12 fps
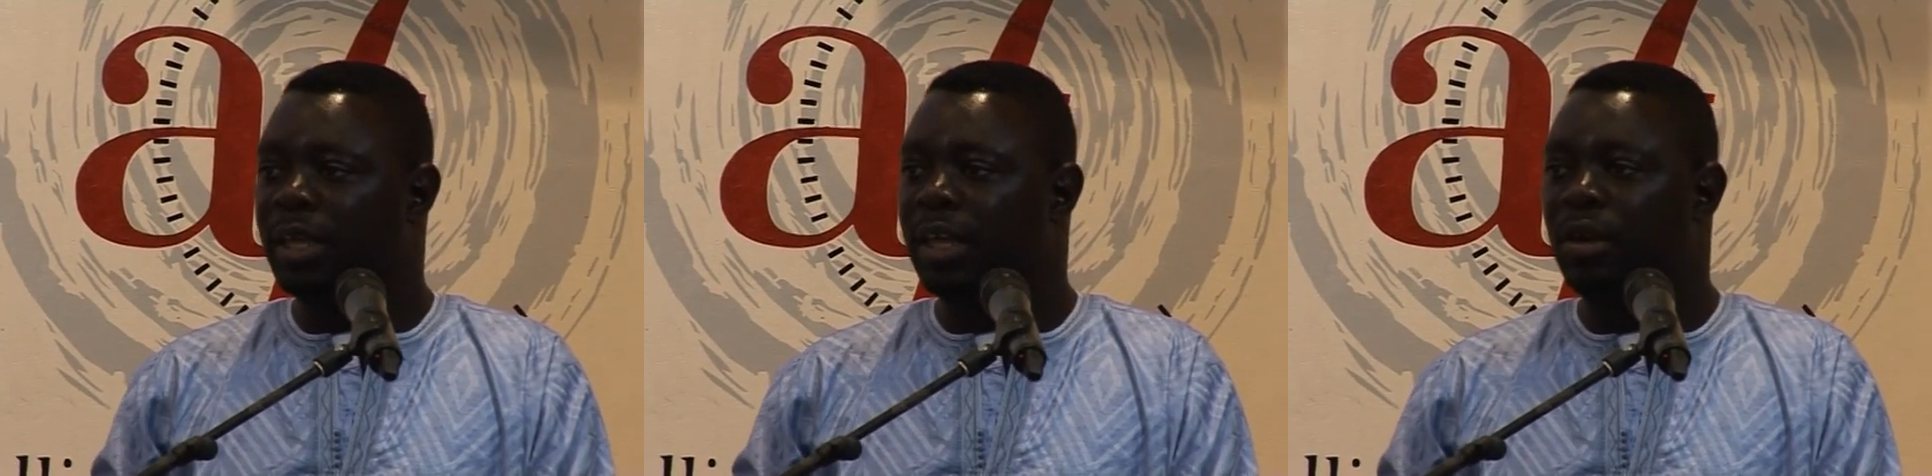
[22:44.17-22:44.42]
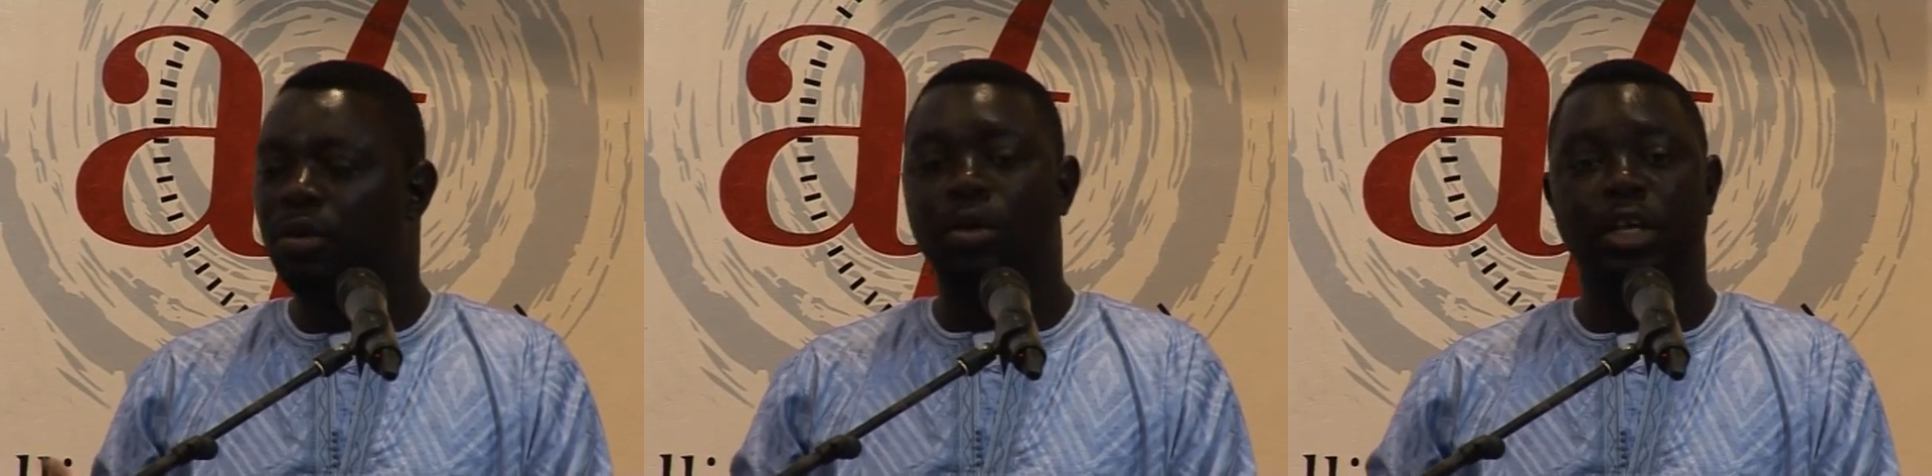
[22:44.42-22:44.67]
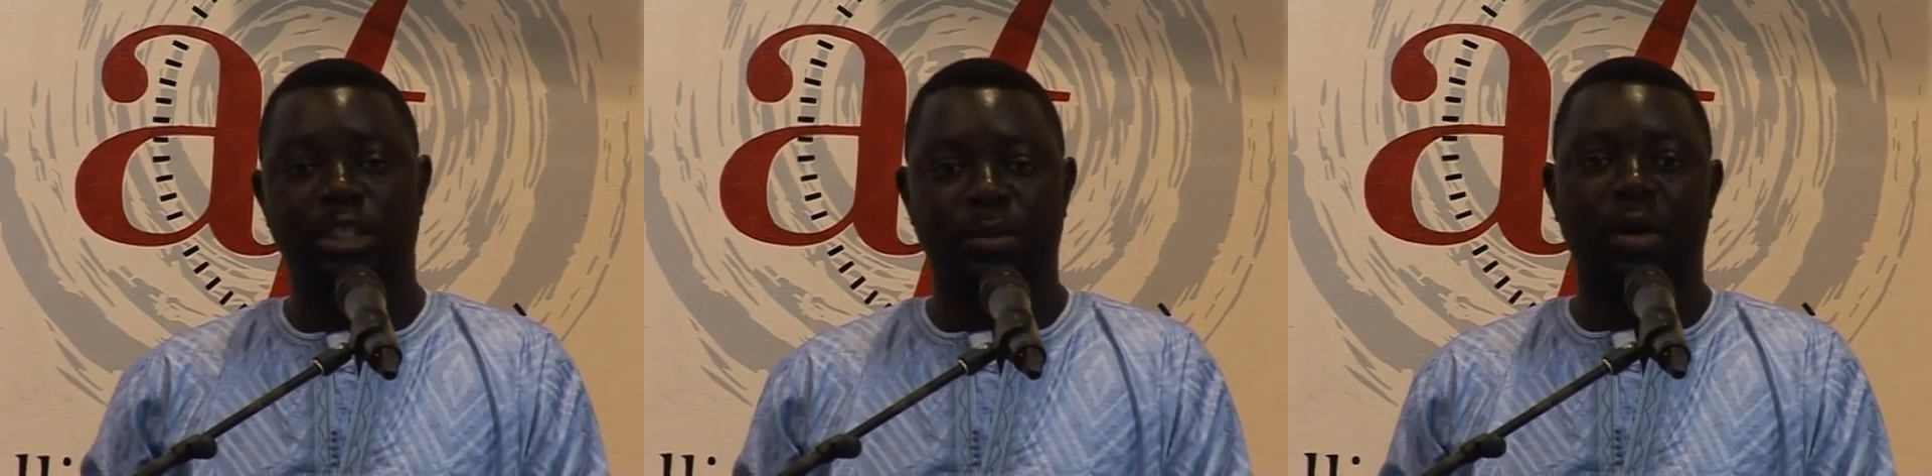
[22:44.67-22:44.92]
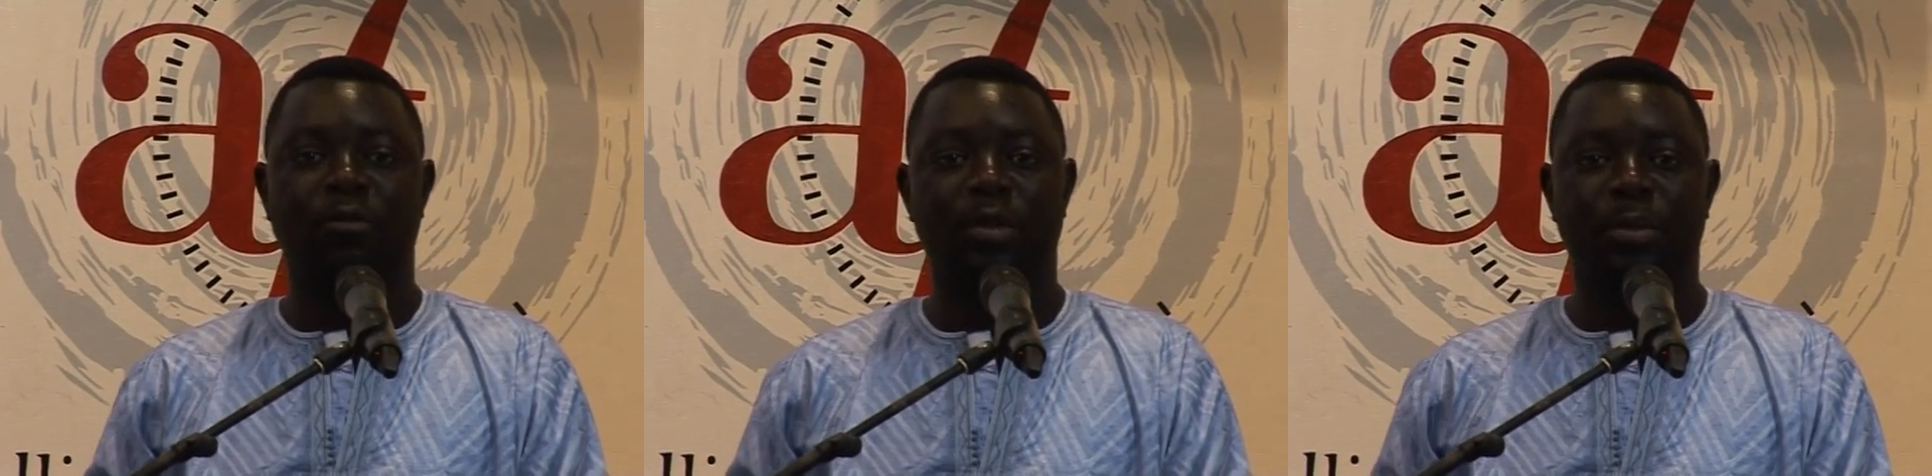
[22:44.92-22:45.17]
taking
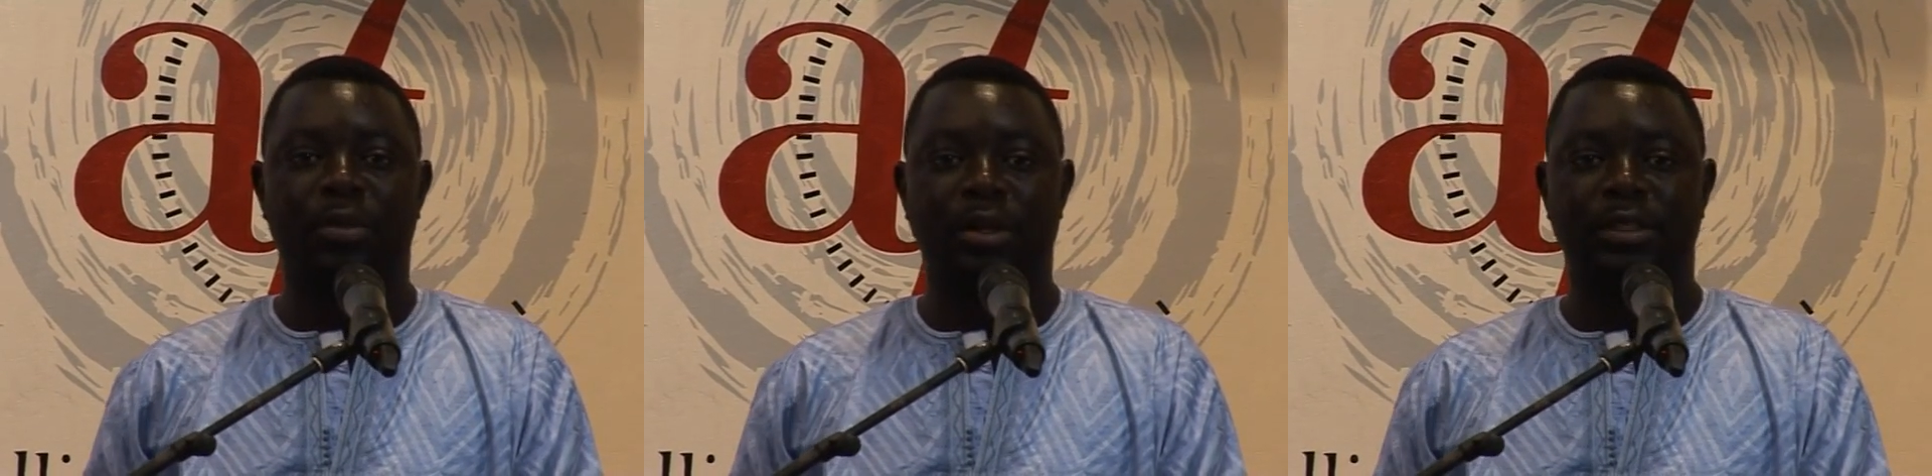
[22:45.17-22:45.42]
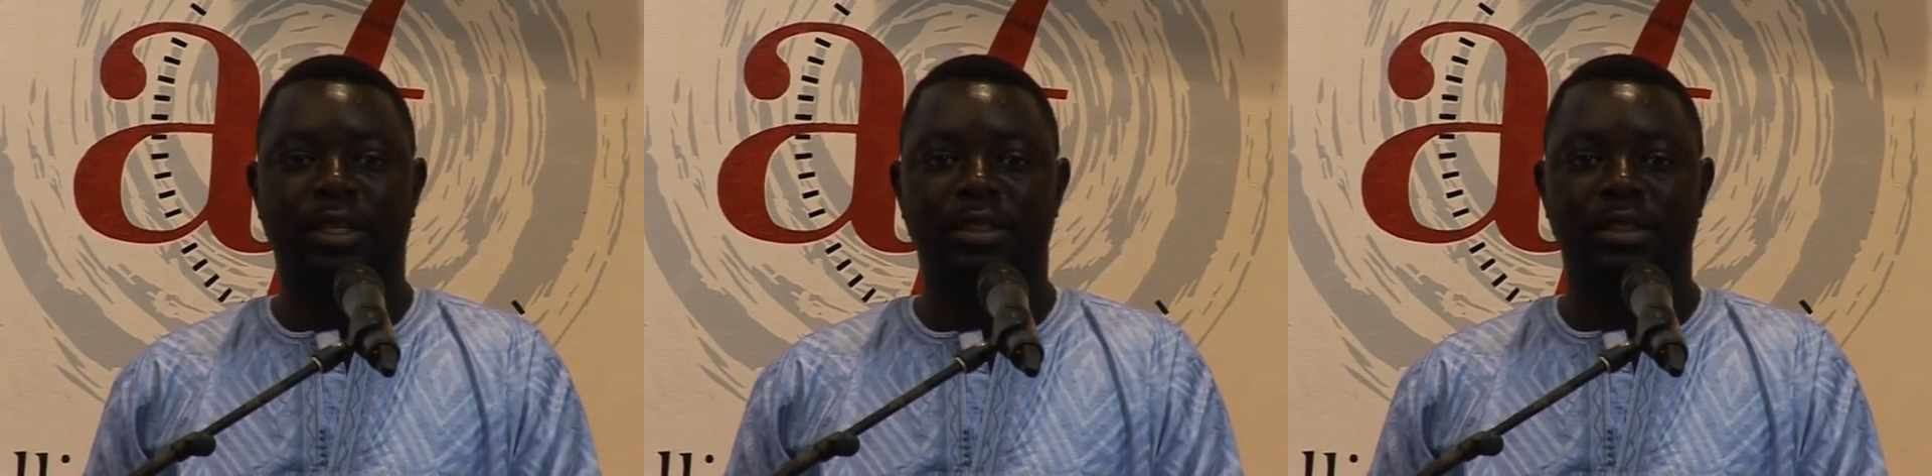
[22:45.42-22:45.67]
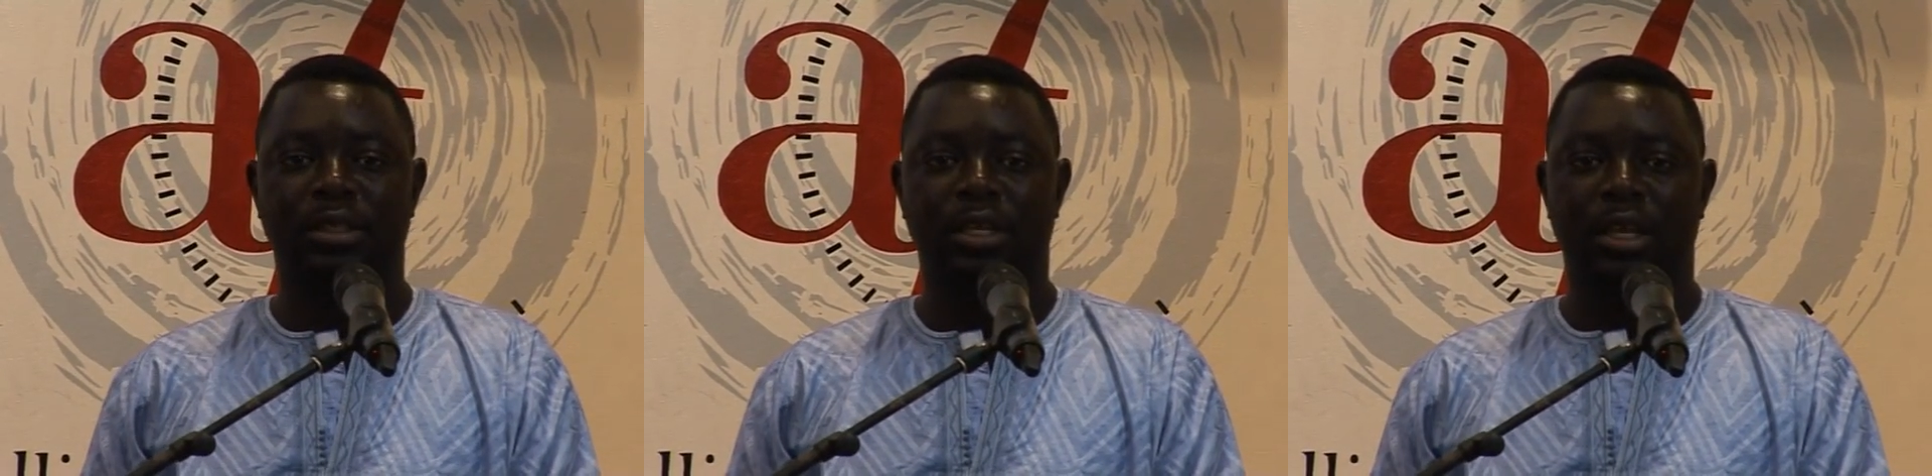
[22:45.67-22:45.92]
ownership of the process.